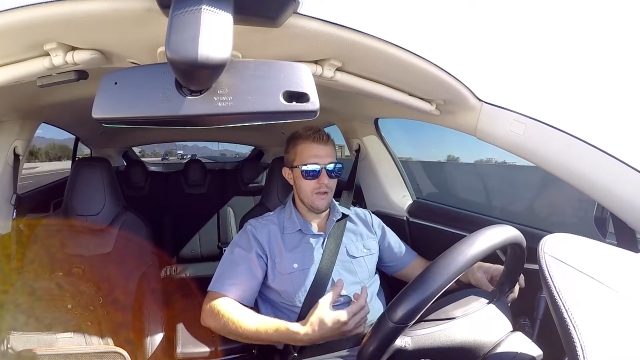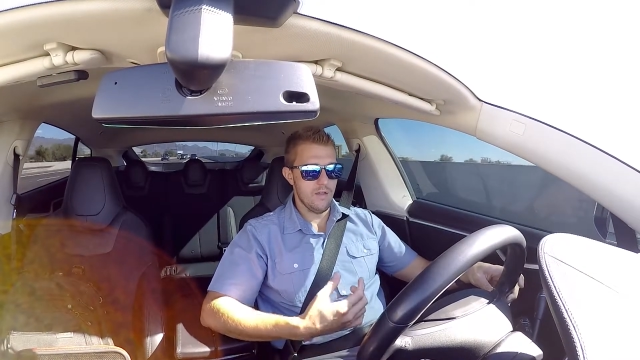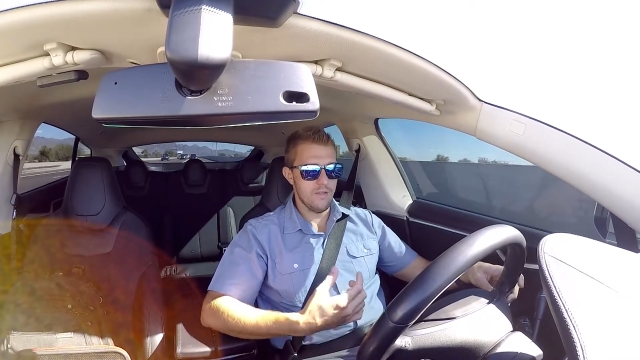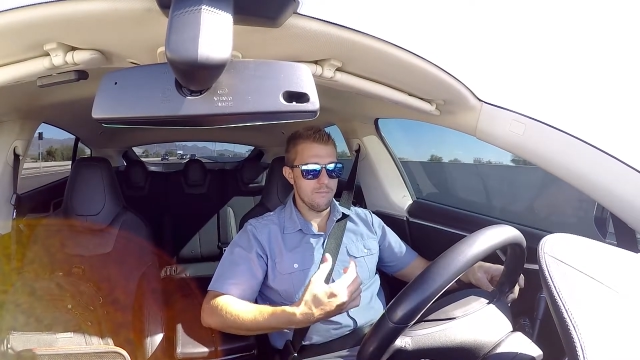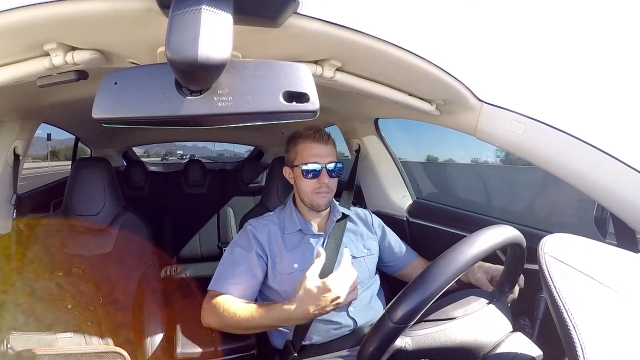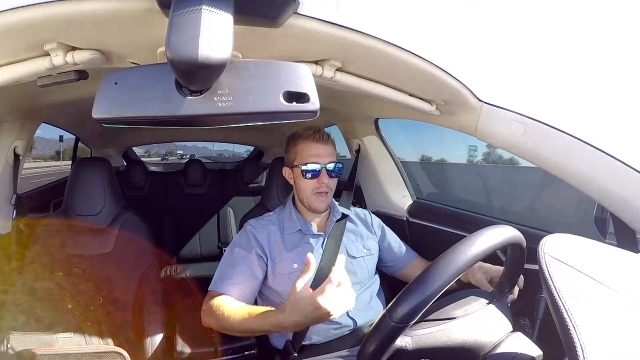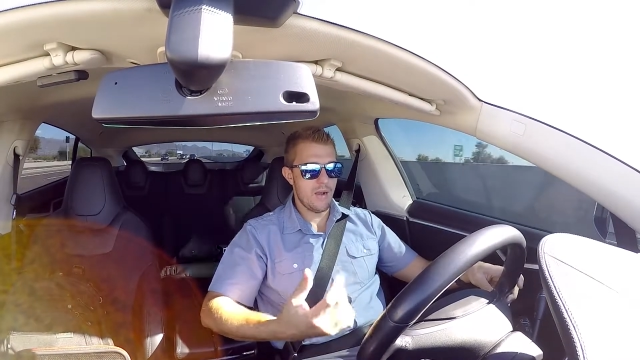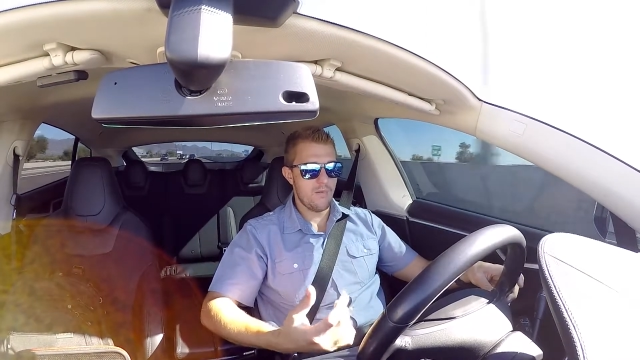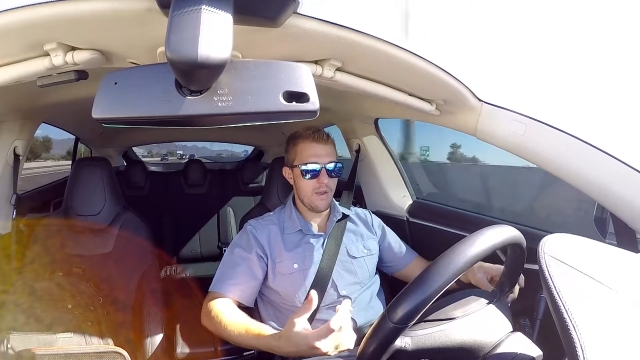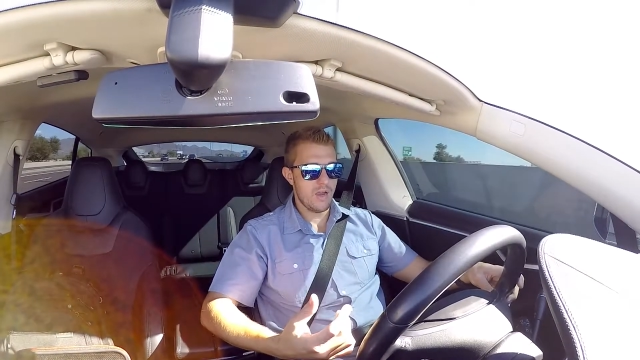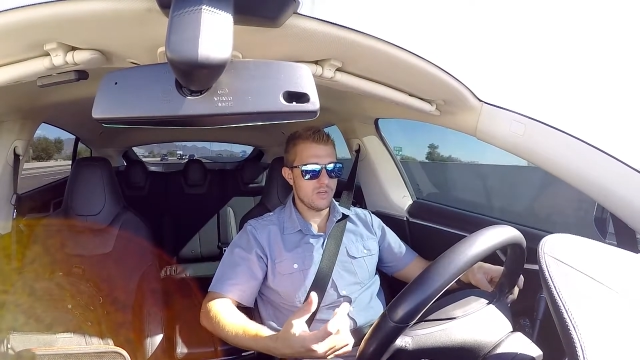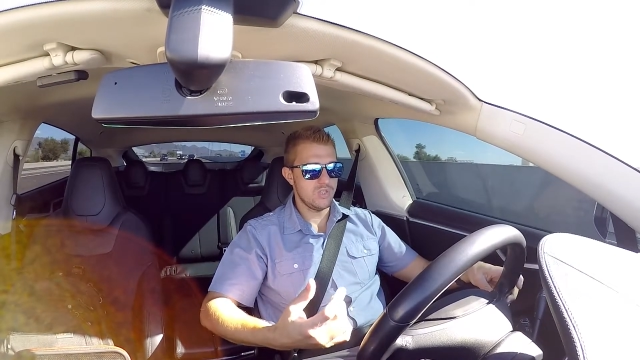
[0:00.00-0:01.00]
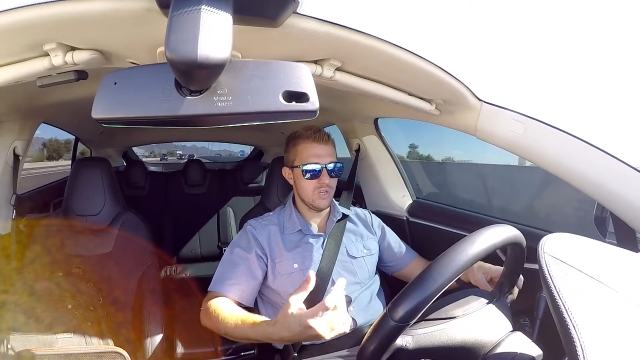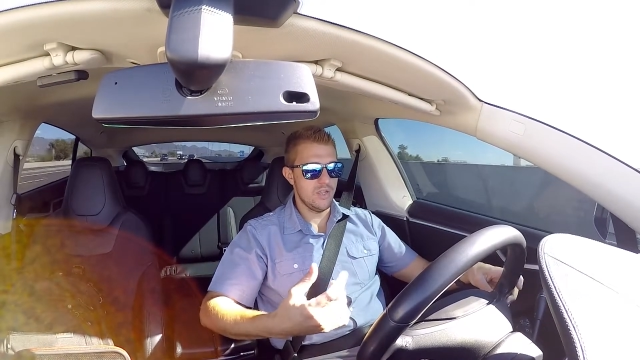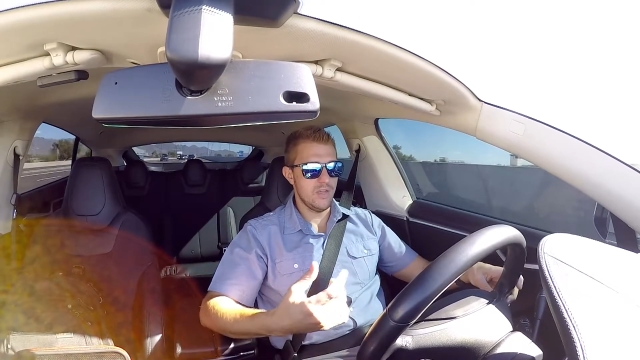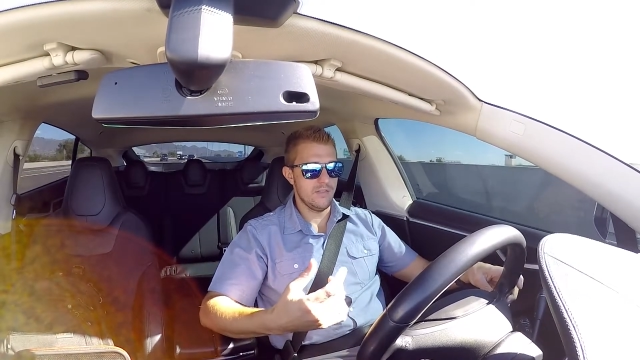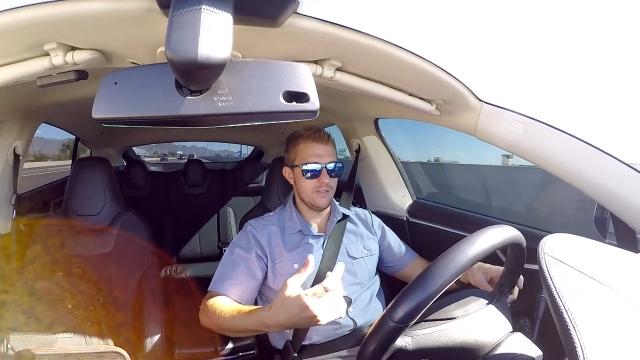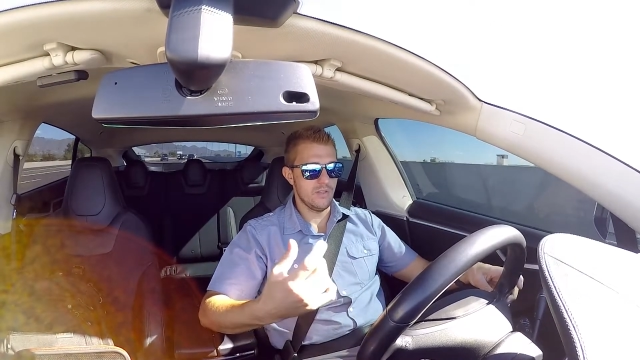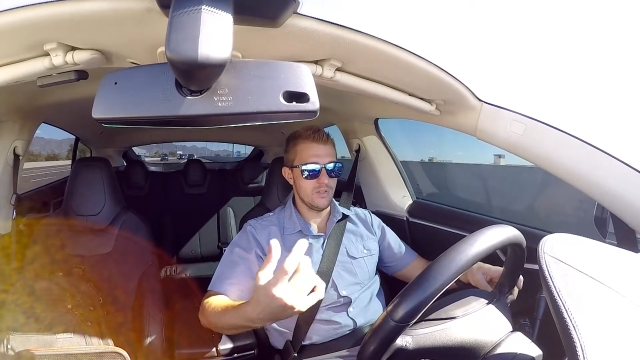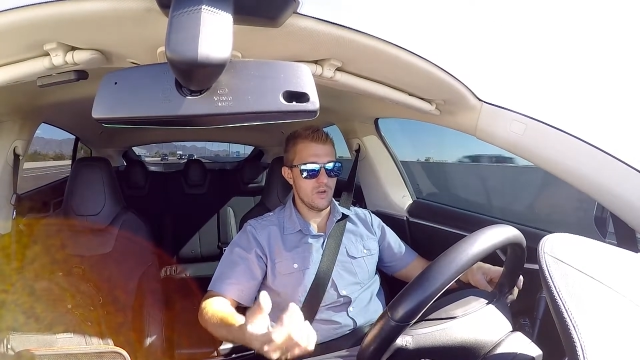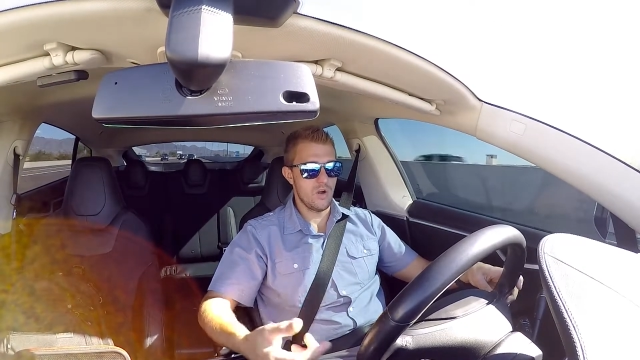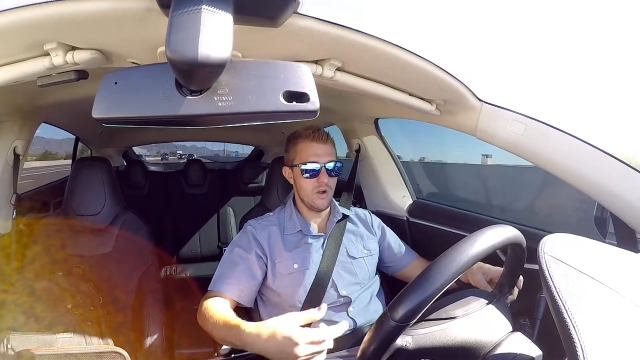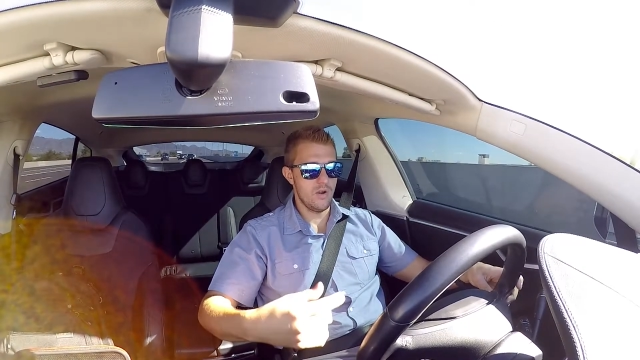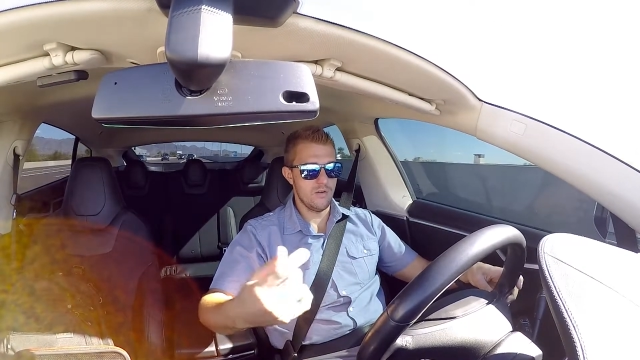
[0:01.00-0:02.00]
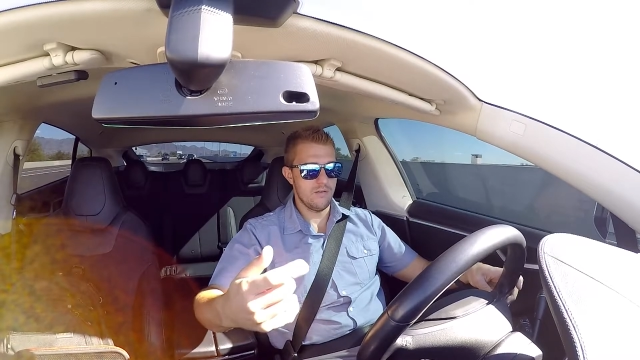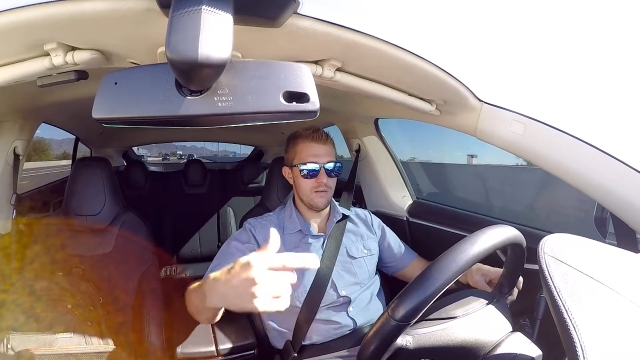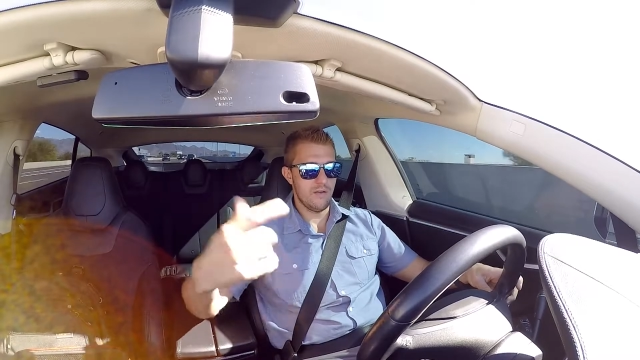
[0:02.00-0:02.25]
The battery actually hit the dirt